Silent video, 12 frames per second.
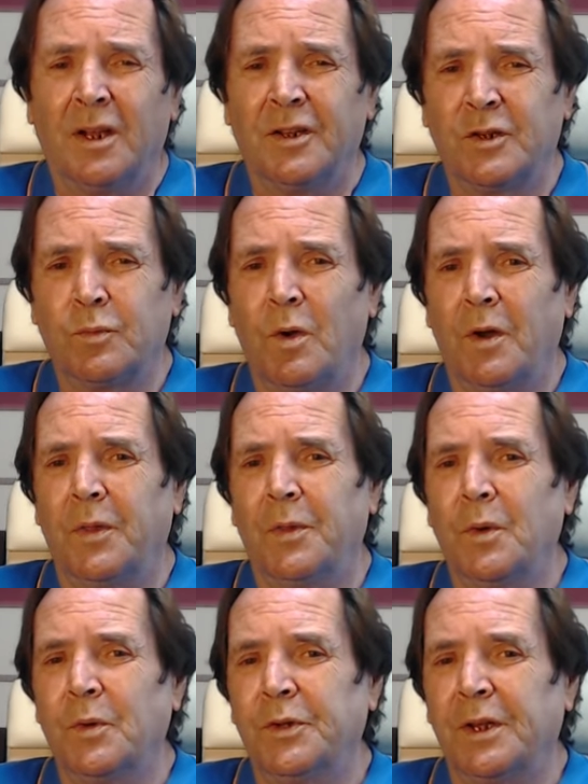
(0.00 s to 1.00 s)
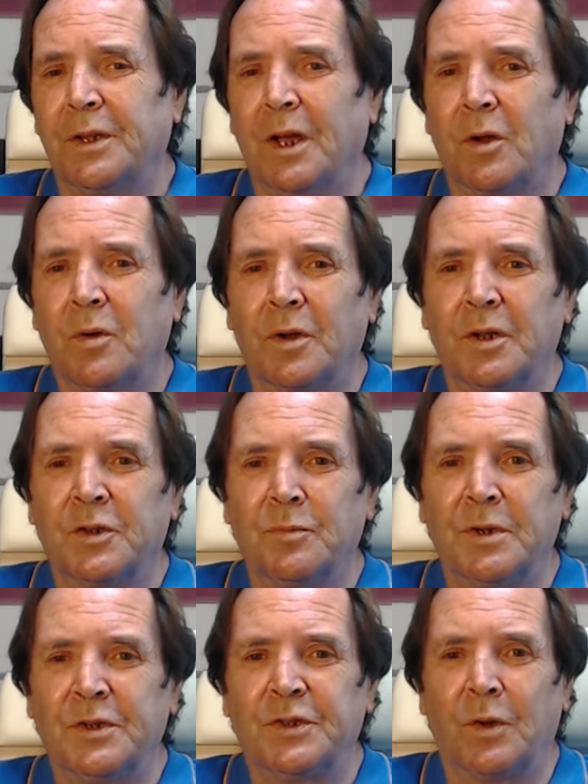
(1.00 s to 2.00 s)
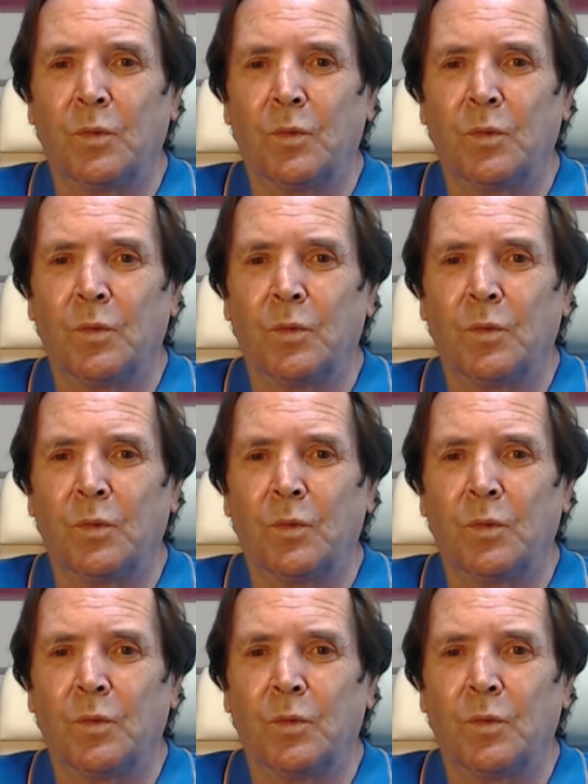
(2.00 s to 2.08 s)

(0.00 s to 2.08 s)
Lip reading: It's worth noting that according to Mr.